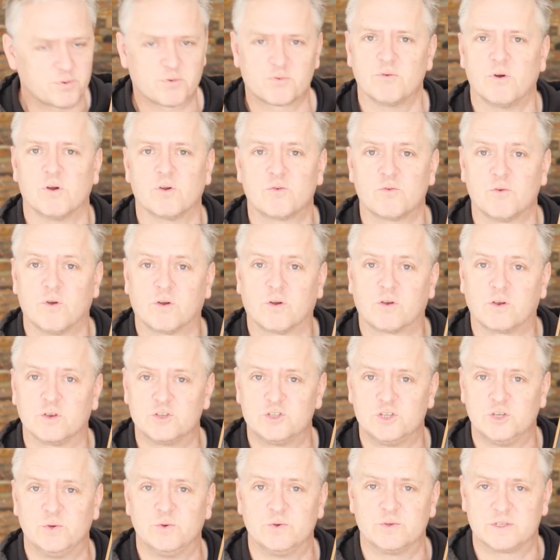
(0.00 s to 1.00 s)
prog
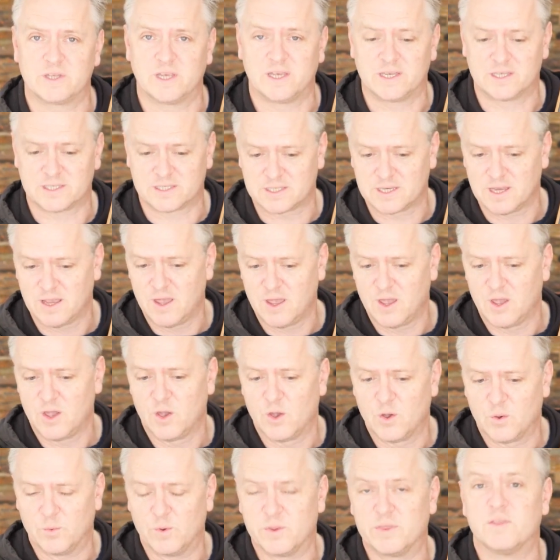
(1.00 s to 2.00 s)
rockers used this
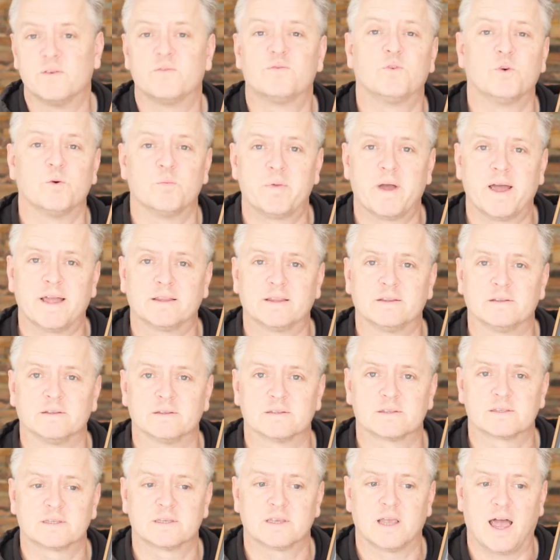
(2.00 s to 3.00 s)
with the foot
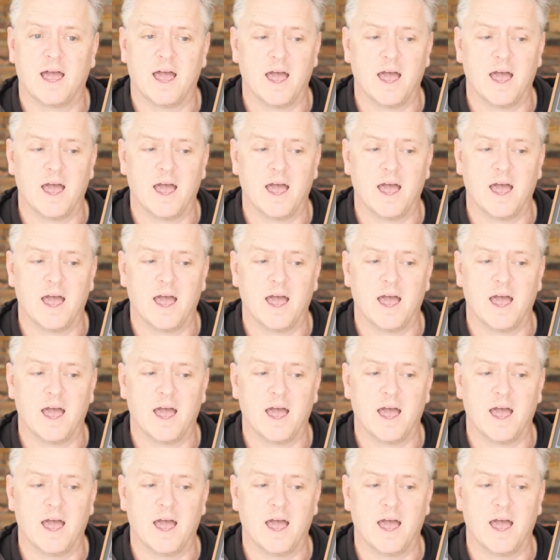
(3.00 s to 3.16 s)
pedals.